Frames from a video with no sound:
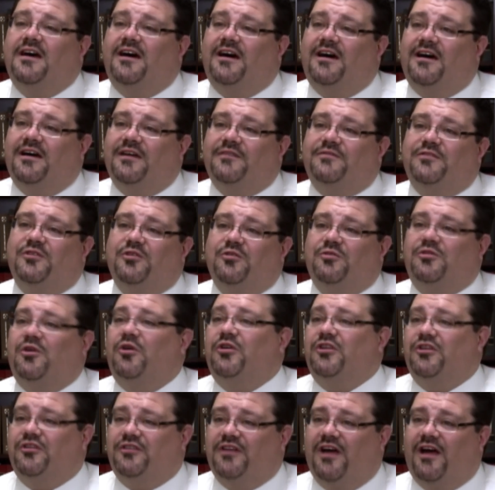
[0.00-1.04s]
uh, if you go
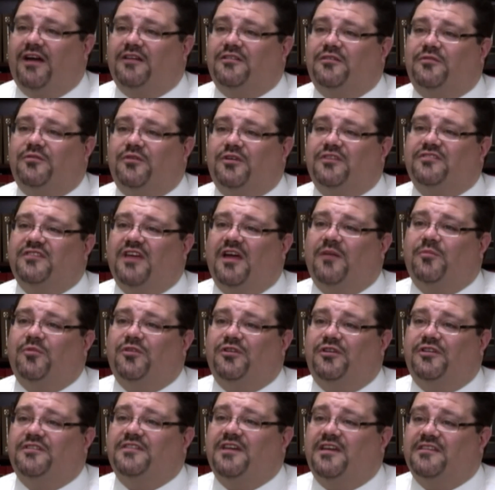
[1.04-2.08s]
to your doctor, for example,
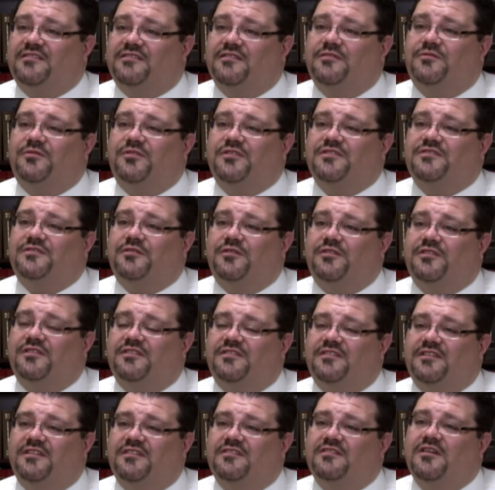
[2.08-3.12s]
and are tested for a certain
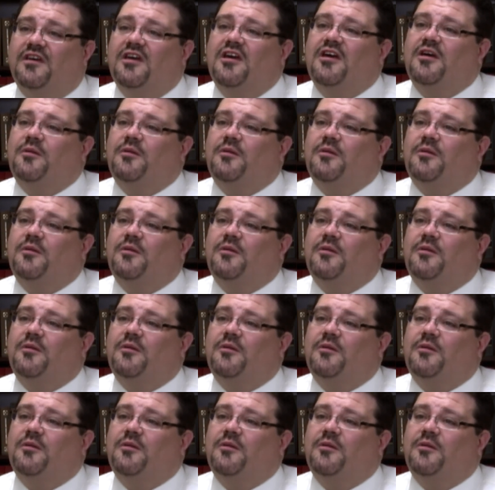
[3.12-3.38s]
disease.